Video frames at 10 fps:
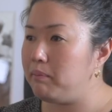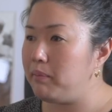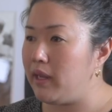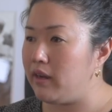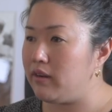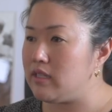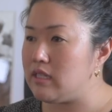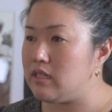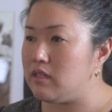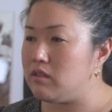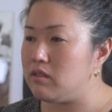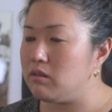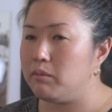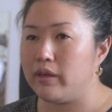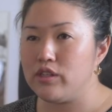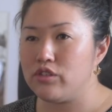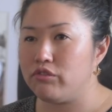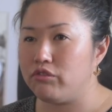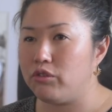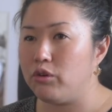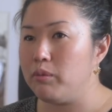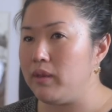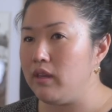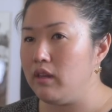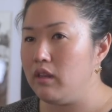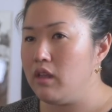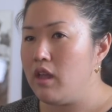parents did so much for me.